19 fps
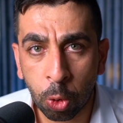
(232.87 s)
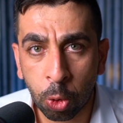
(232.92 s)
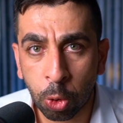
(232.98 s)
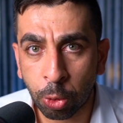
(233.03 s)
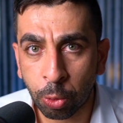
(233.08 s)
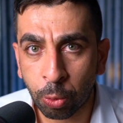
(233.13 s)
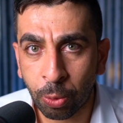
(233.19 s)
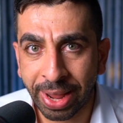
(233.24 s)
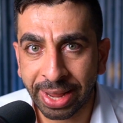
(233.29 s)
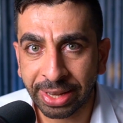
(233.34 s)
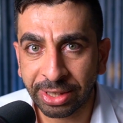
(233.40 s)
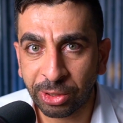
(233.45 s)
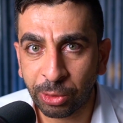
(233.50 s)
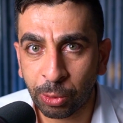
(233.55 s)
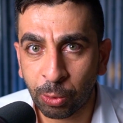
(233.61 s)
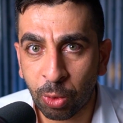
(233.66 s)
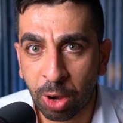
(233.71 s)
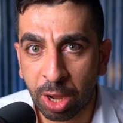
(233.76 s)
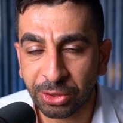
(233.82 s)
or when you
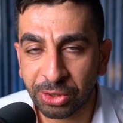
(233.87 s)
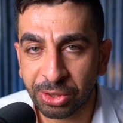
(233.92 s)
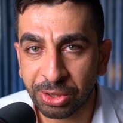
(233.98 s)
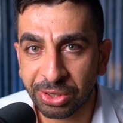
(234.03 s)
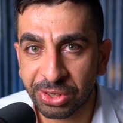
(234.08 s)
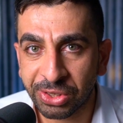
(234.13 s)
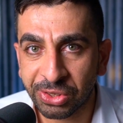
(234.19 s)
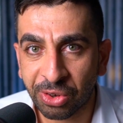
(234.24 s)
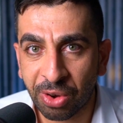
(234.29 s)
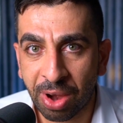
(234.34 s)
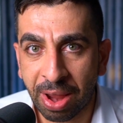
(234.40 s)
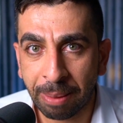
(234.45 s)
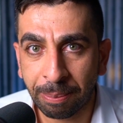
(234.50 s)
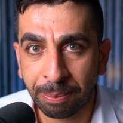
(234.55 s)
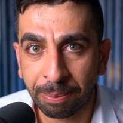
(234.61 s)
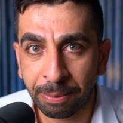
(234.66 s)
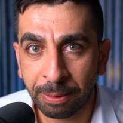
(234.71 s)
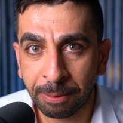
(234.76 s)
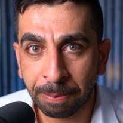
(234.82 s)
want to describe
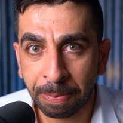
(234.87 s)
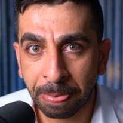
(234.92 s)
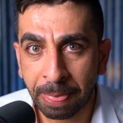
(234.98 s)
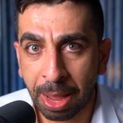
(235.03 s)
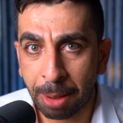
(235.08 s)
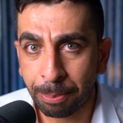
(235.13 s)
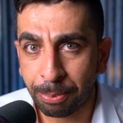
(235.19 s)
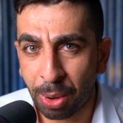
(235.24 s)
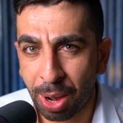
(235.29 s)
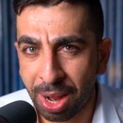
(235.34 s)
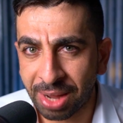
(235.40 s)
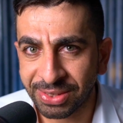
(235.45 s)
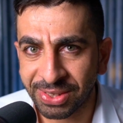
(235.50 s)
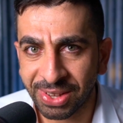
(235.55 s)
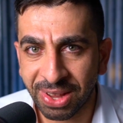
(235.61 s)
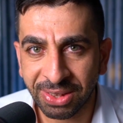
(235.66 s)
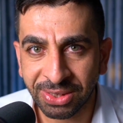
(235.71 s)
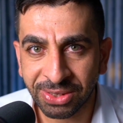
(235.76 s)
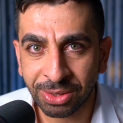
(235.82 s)
a
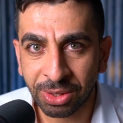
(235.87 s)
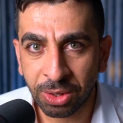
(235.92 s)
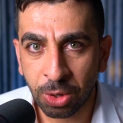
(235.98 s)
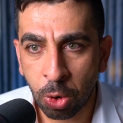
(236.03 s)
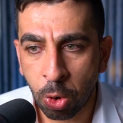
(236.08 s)
process,